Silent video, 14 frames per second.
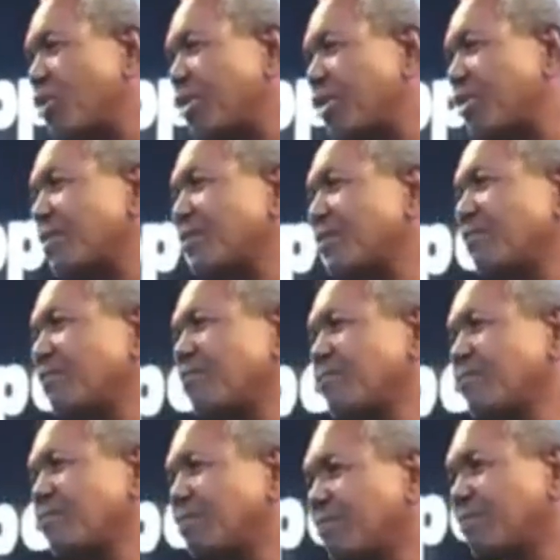
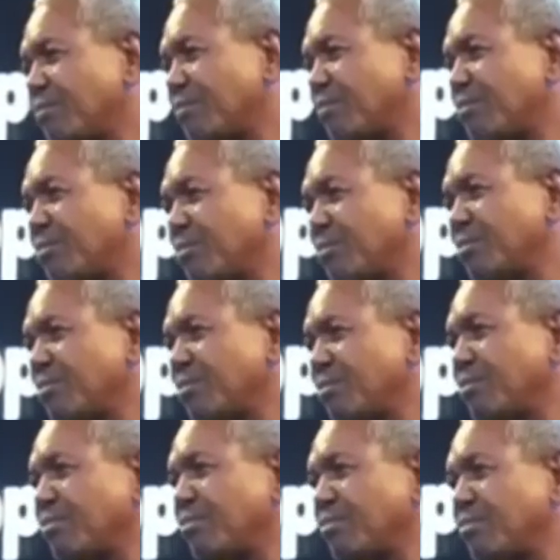(silence)